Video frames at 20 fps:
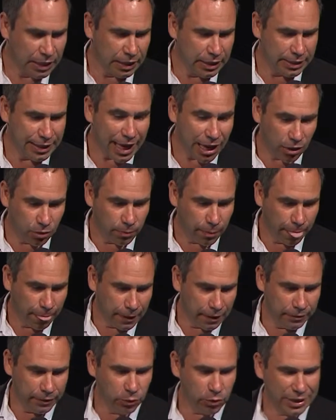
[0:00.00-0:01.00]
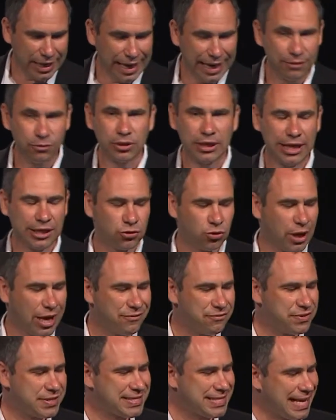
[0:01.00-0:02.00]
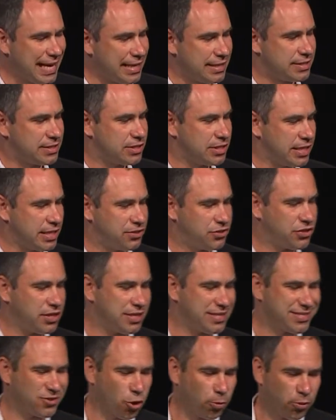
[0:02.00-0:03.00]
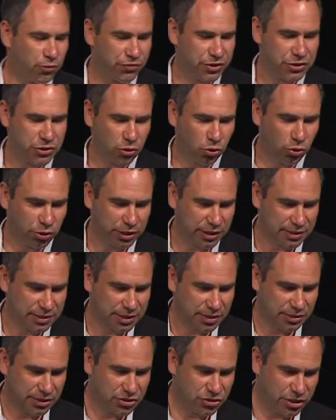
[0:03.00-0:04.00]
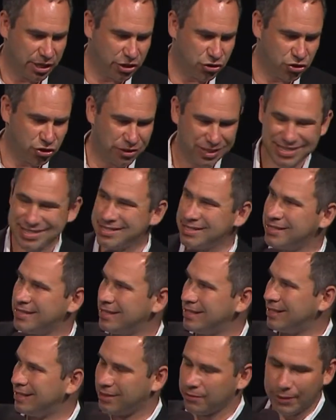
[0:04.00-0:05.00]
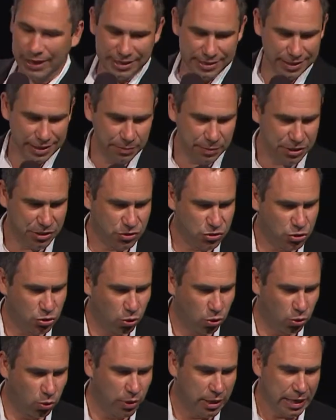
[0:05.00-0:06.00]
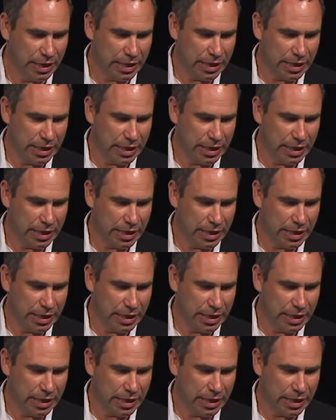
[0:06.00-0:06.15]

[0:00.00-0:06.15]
Now, I would like to emphasize that the scope of video coding standardization is quite limited, so